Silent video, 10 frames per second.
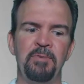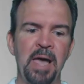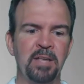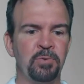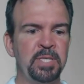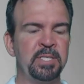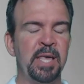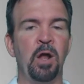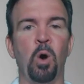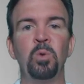factories
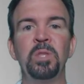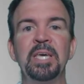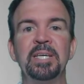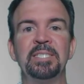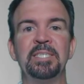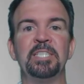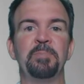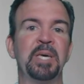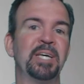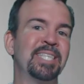that only
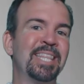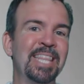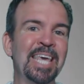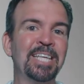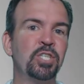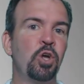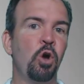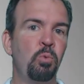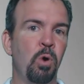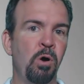exist because things
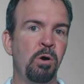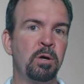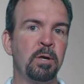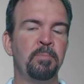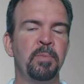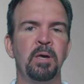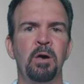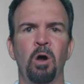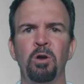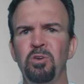go wrong,
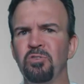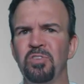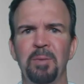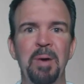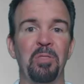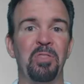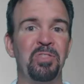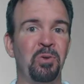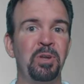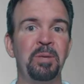are usually about
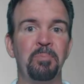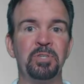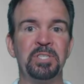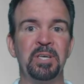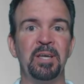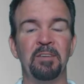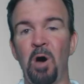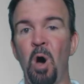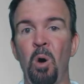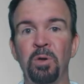30%
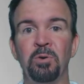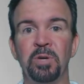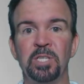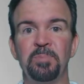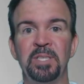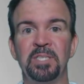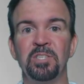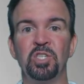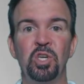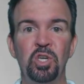of all your
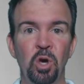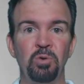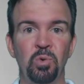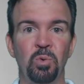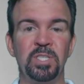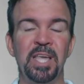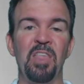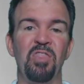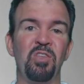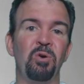expenses go towards
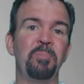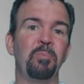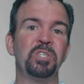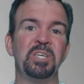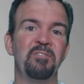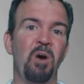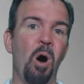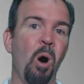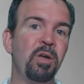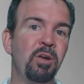that. 30% of
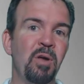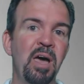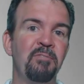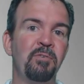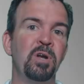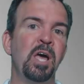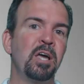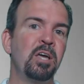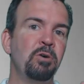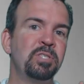all your effort
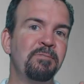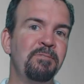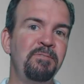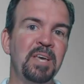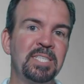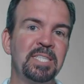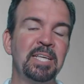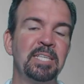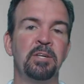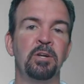goes to fix
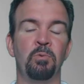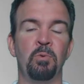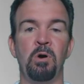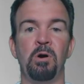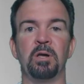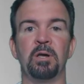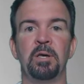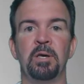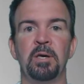things that are wrong.